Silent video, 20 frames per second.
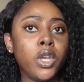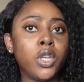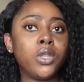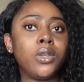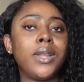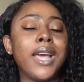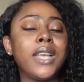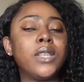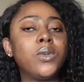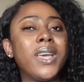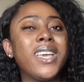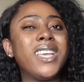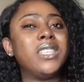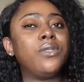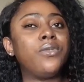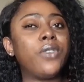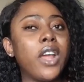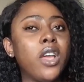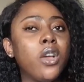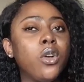So that's why
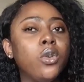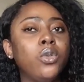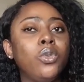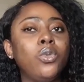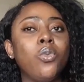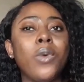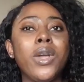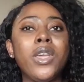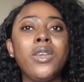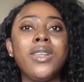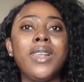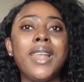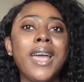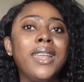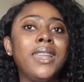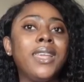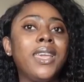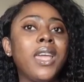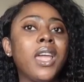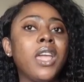it's very good when you
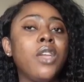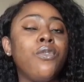land here.